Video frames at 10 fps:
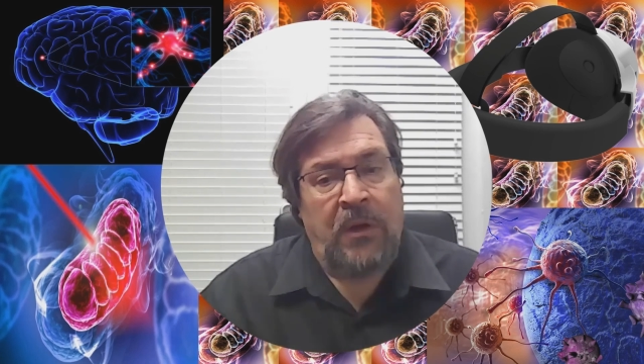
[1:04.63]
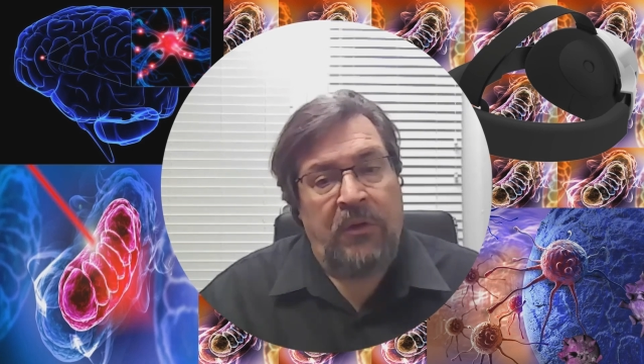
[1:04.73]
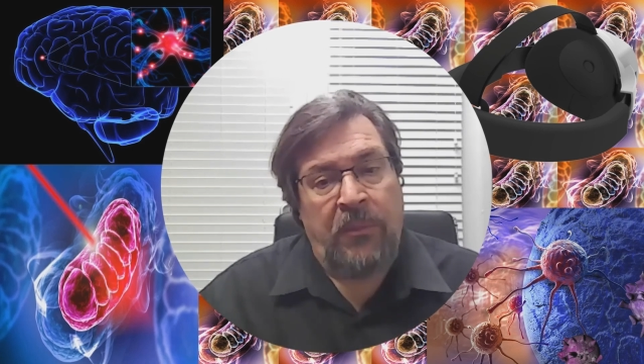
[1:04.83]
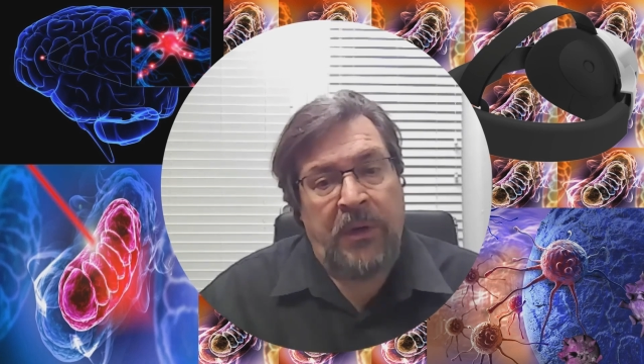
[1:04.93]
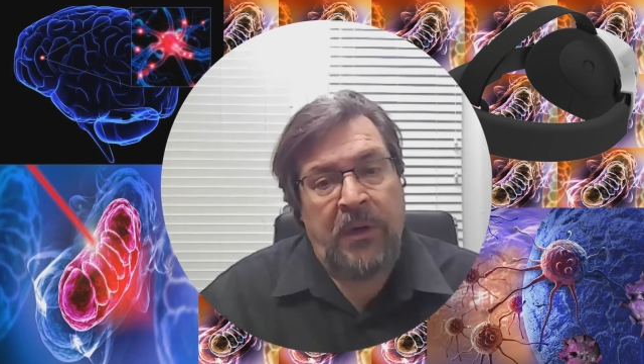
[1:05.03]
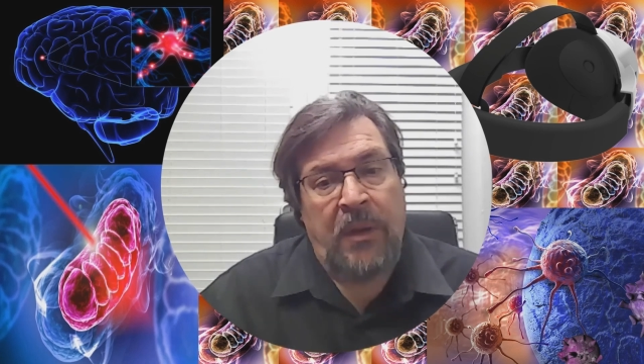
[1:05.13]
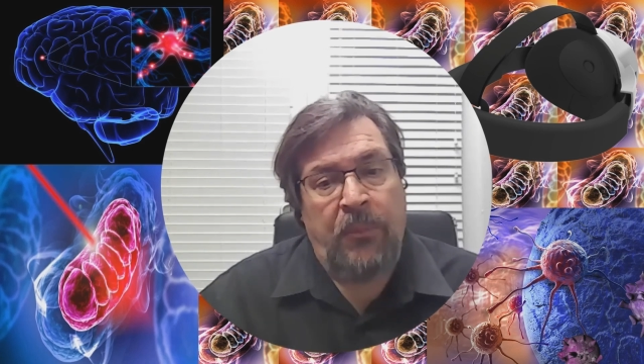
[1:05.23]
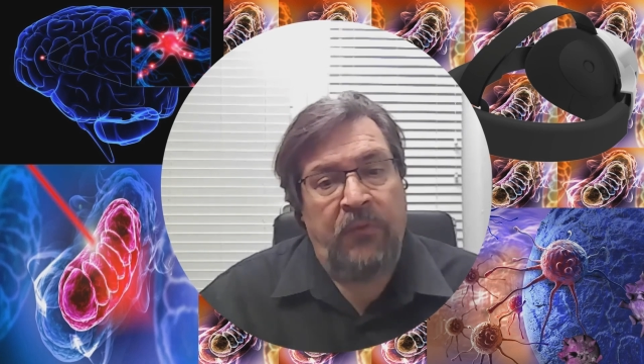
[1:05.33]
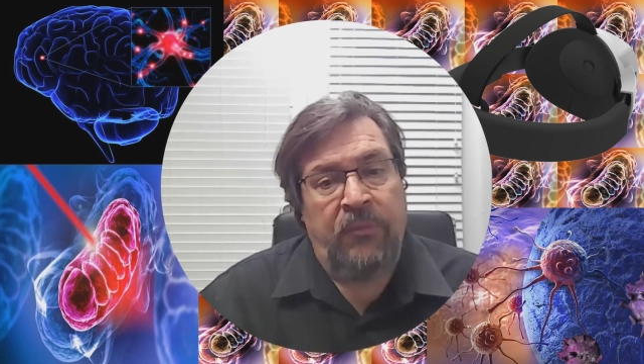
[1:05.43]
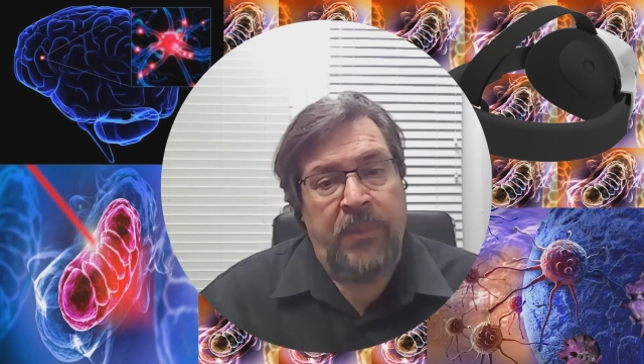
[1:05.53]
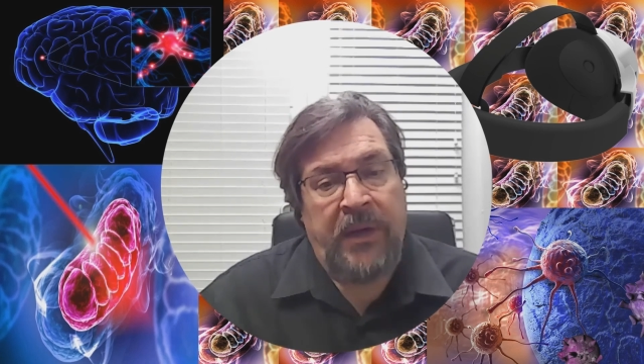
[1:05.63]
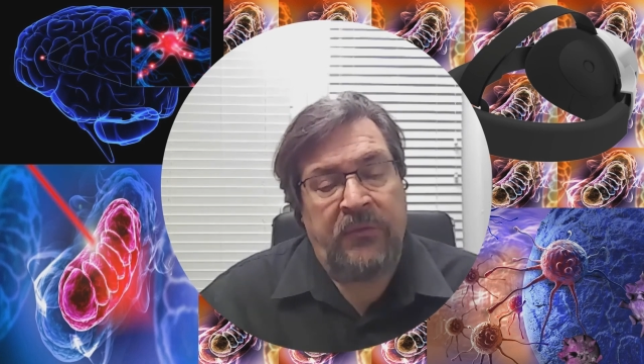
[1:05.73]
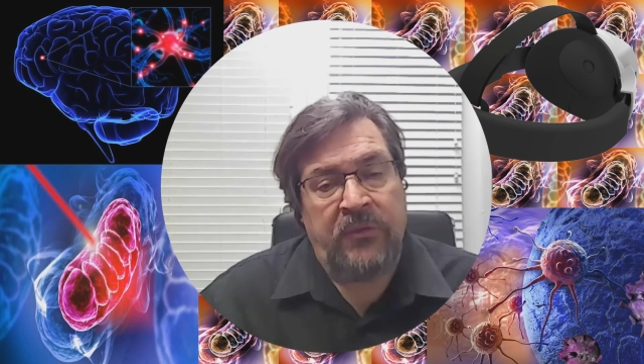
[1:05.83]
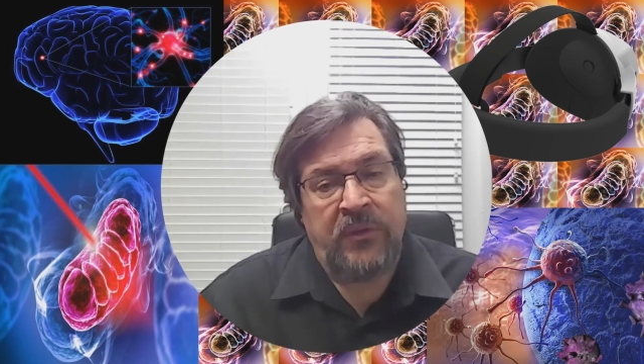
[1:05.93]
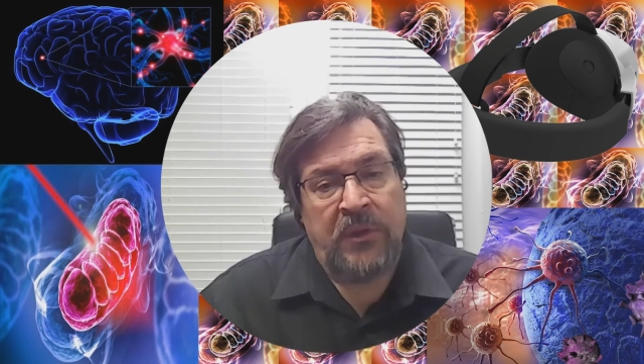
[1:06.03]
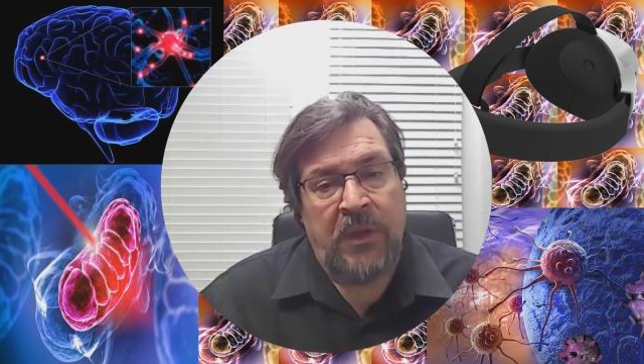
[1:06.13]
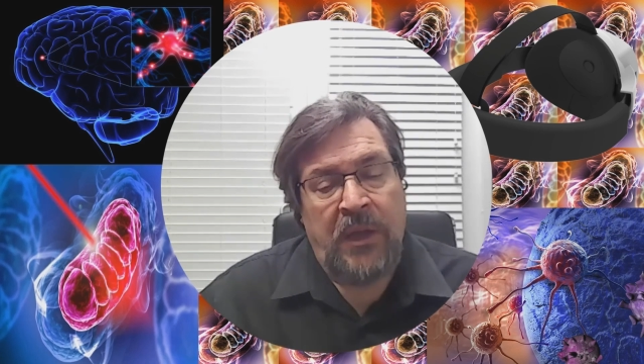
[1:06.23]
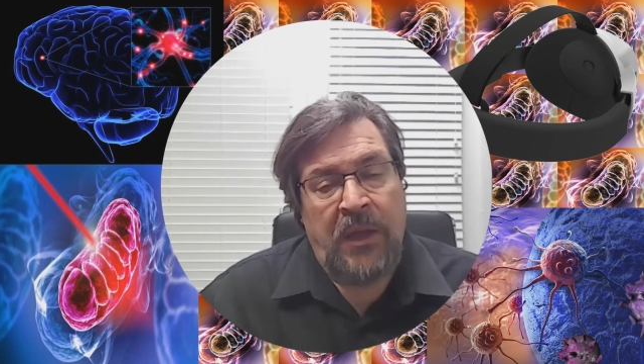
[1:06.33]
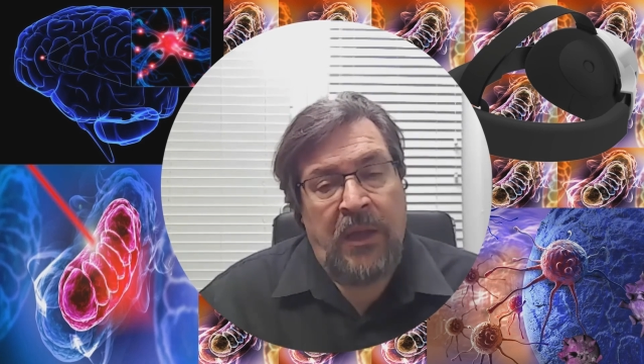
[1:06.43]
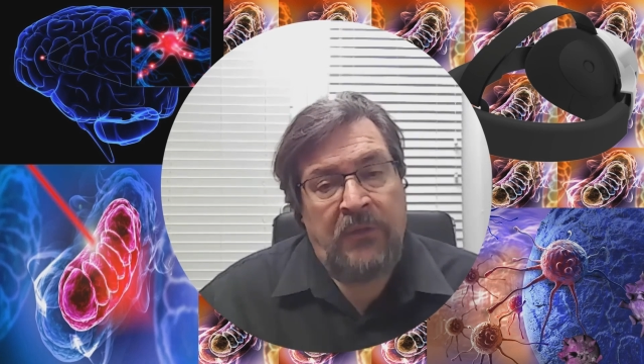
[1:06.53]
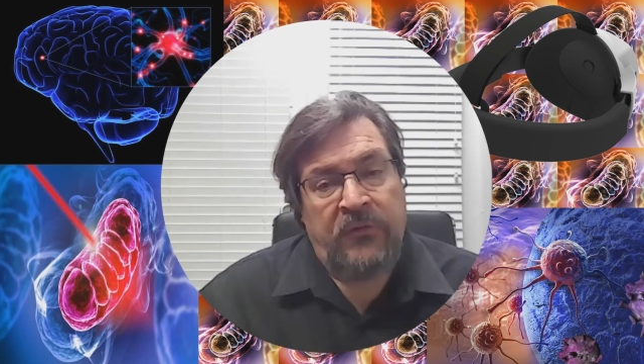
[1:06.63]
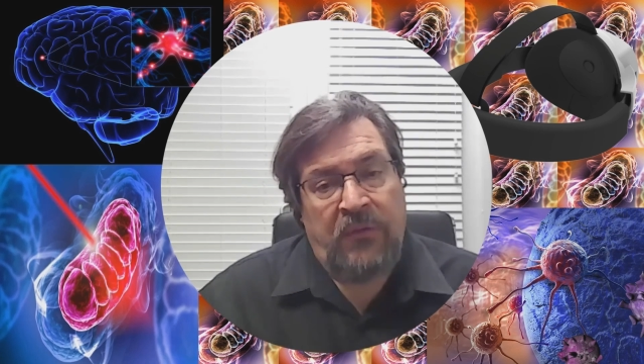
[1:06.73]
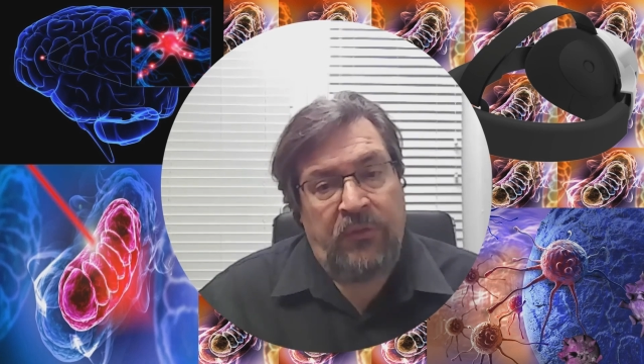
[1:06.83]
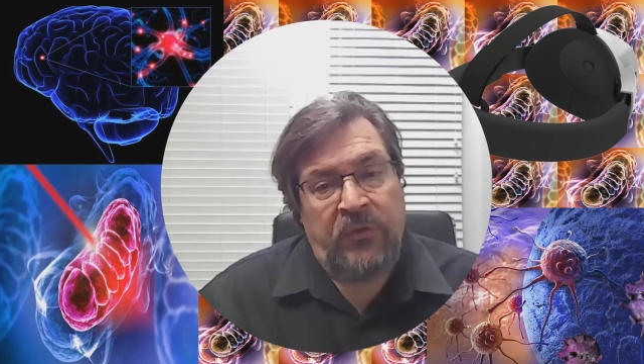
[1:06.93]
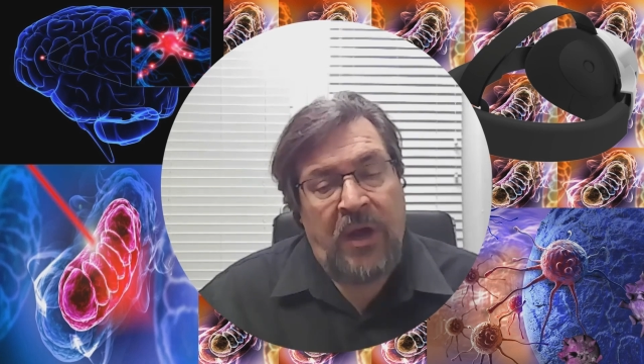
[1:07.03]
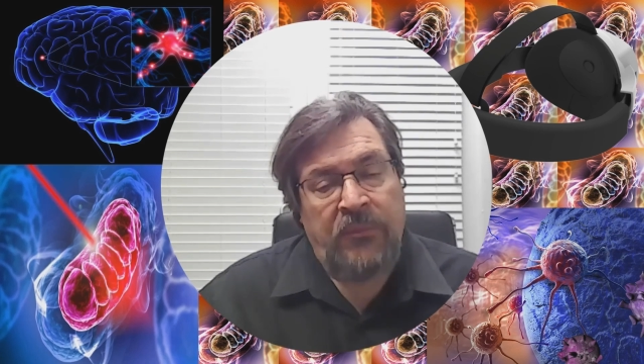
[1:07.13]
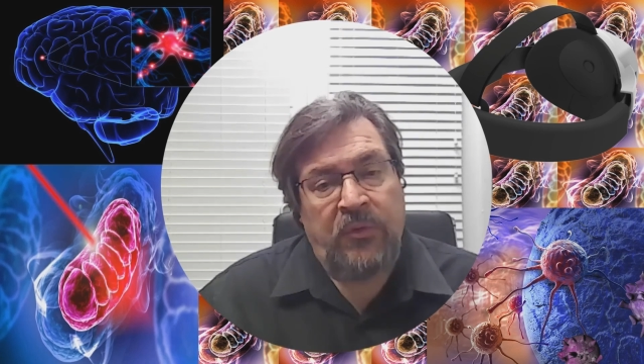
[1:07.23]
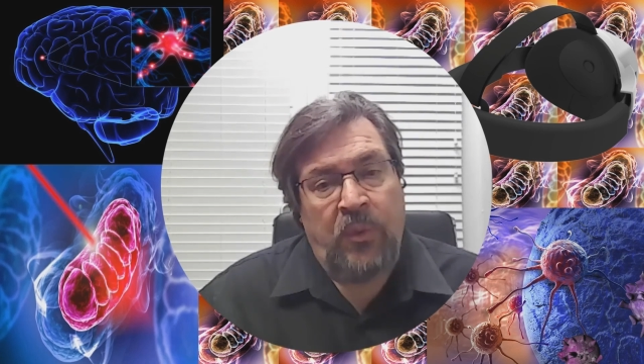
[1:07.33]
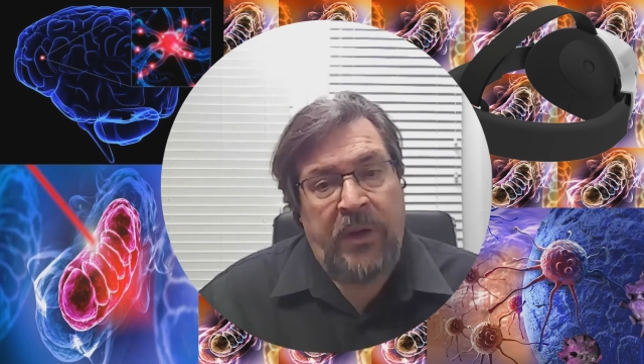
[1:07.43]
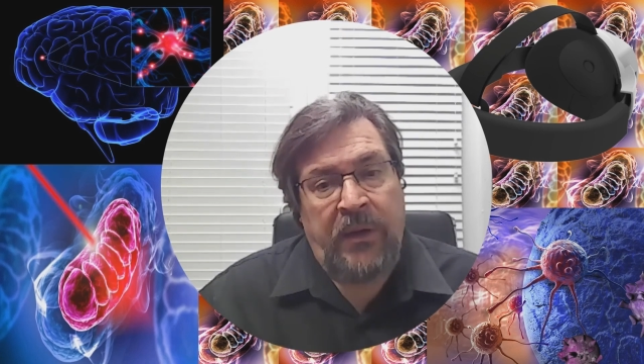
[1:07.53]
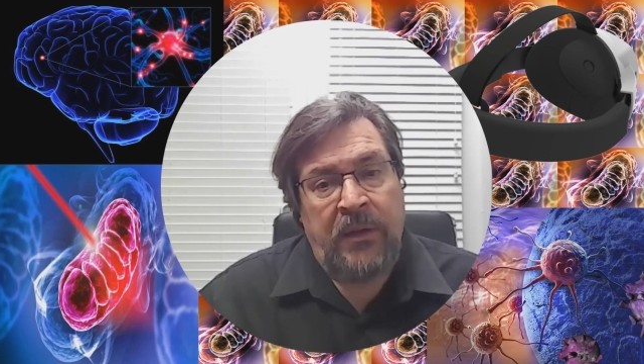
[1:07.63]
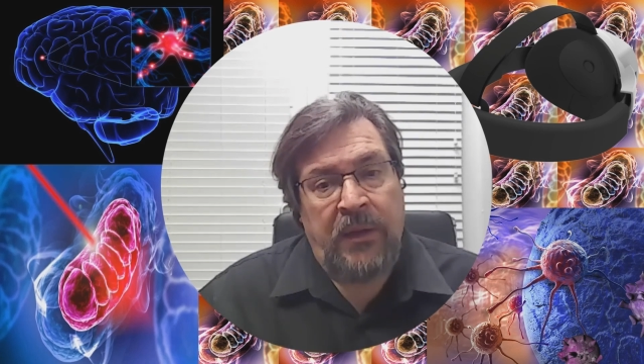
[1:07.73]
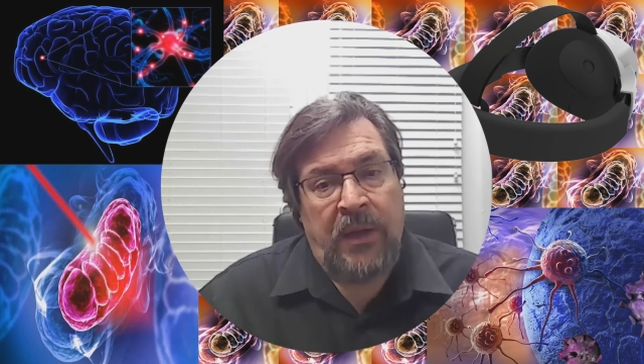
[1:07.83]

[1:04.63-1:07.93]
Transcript: a limited number of minutes, several times a week,